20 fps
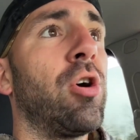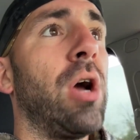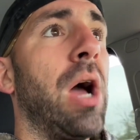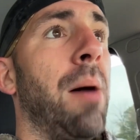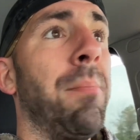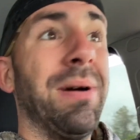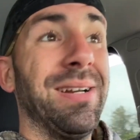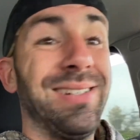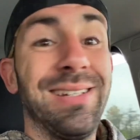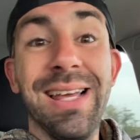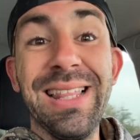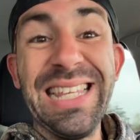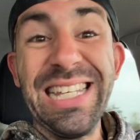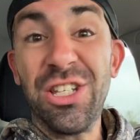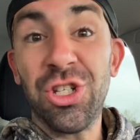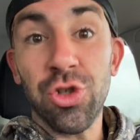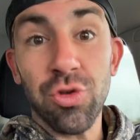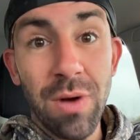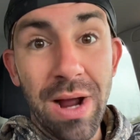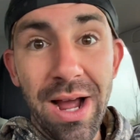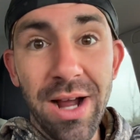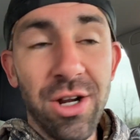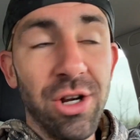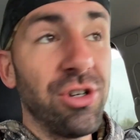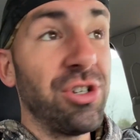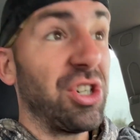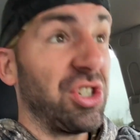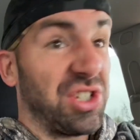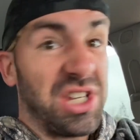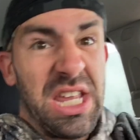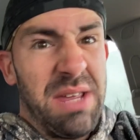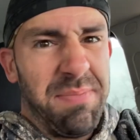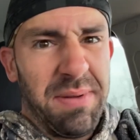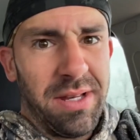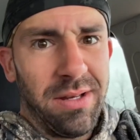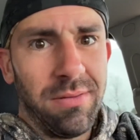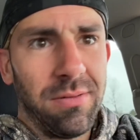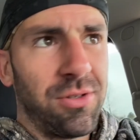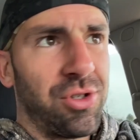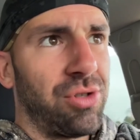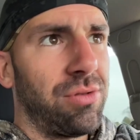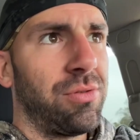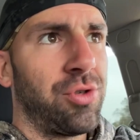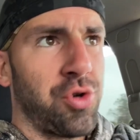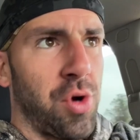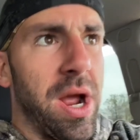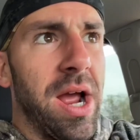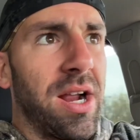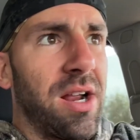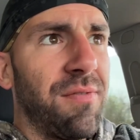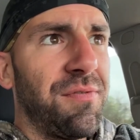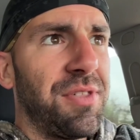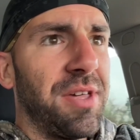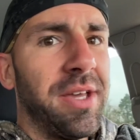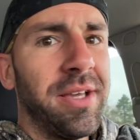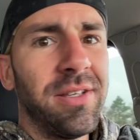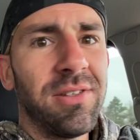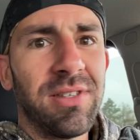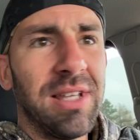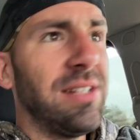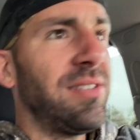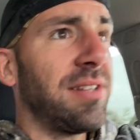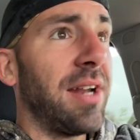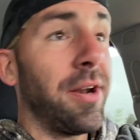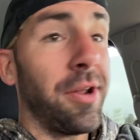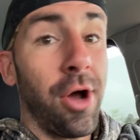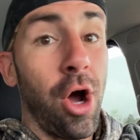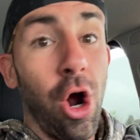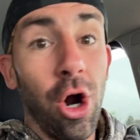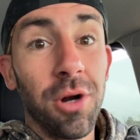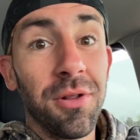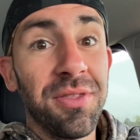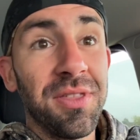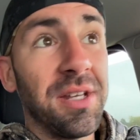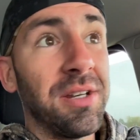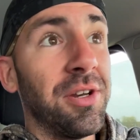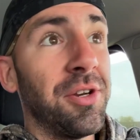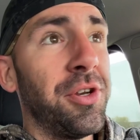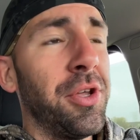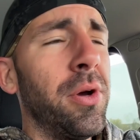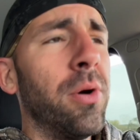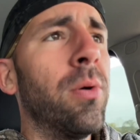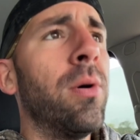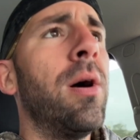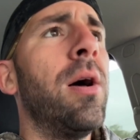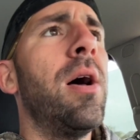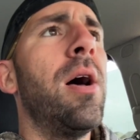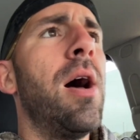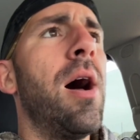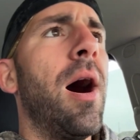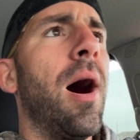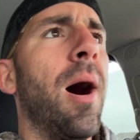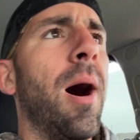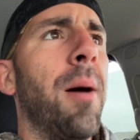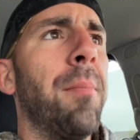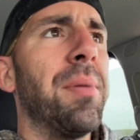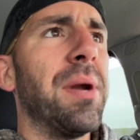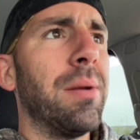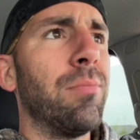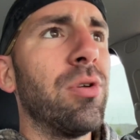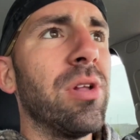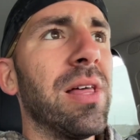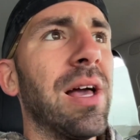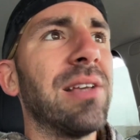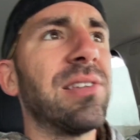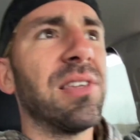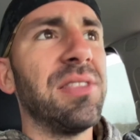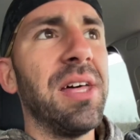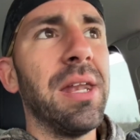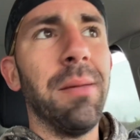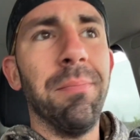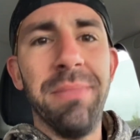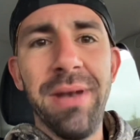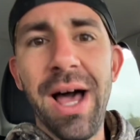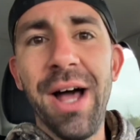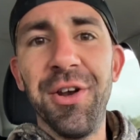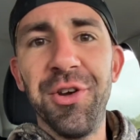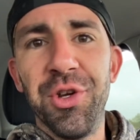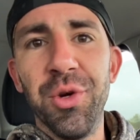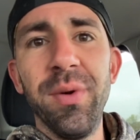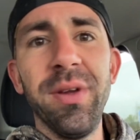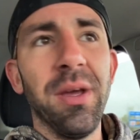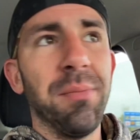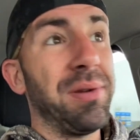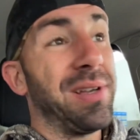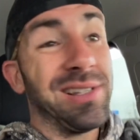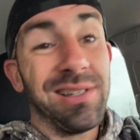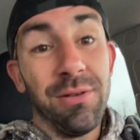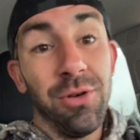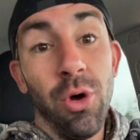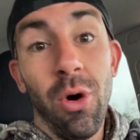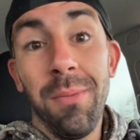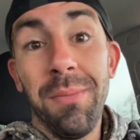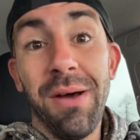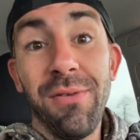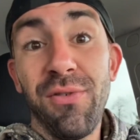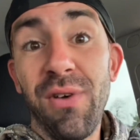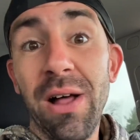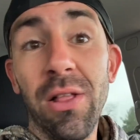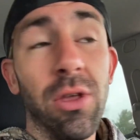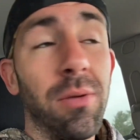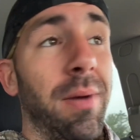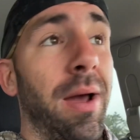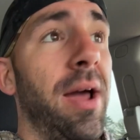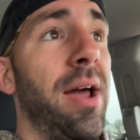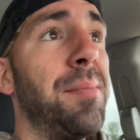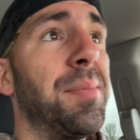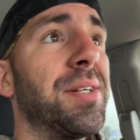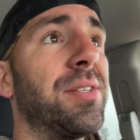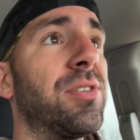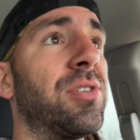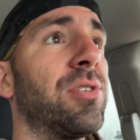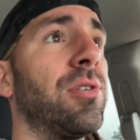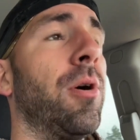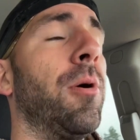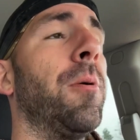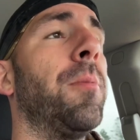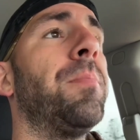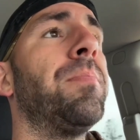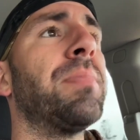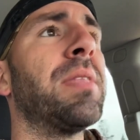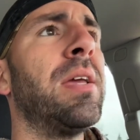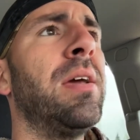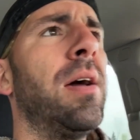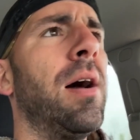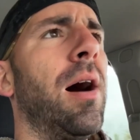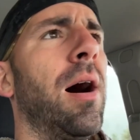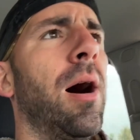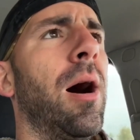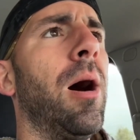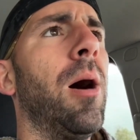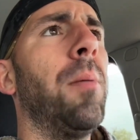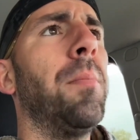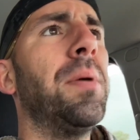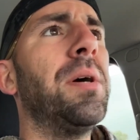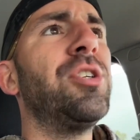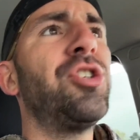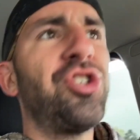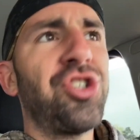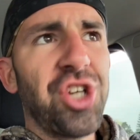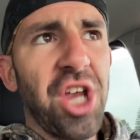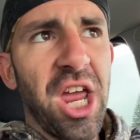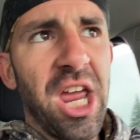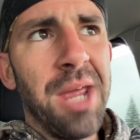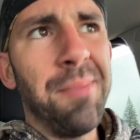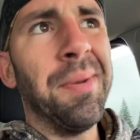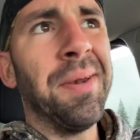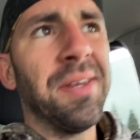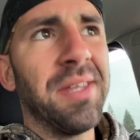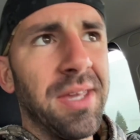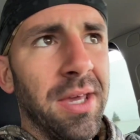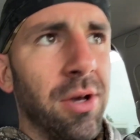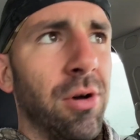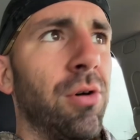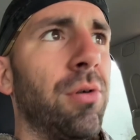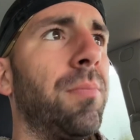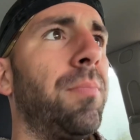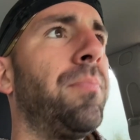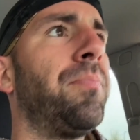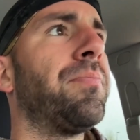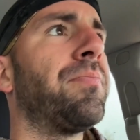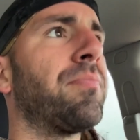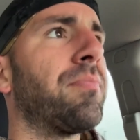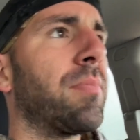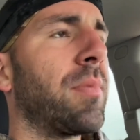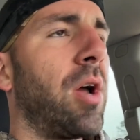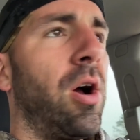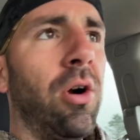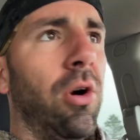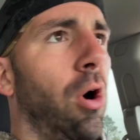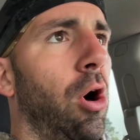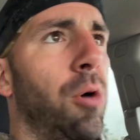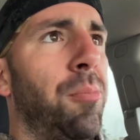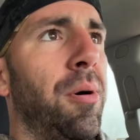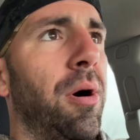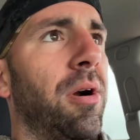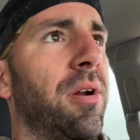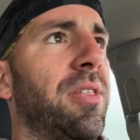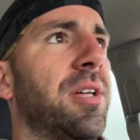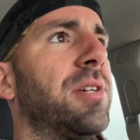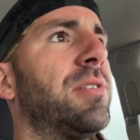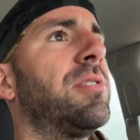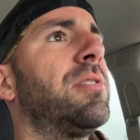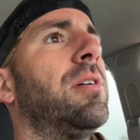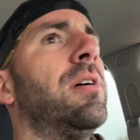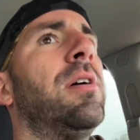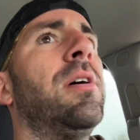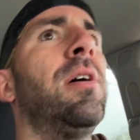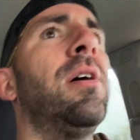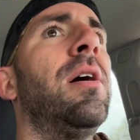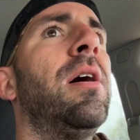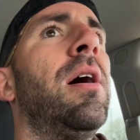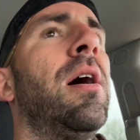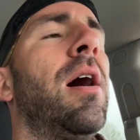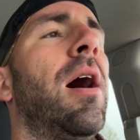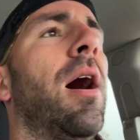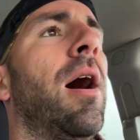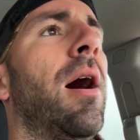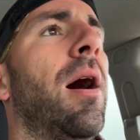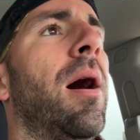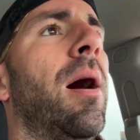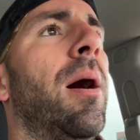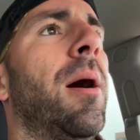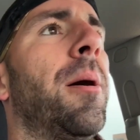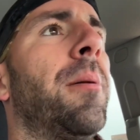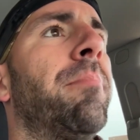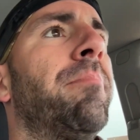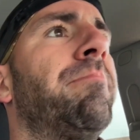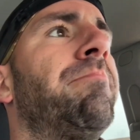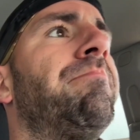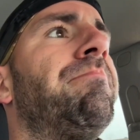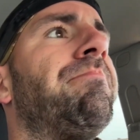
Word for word: on my daily tracker, just keeping track of things. That's not a hard thing to do, um, but I'm realizing that I'm not doing it because I know I'm not following my habits. So um, shame and guilt are all a part of this. Um,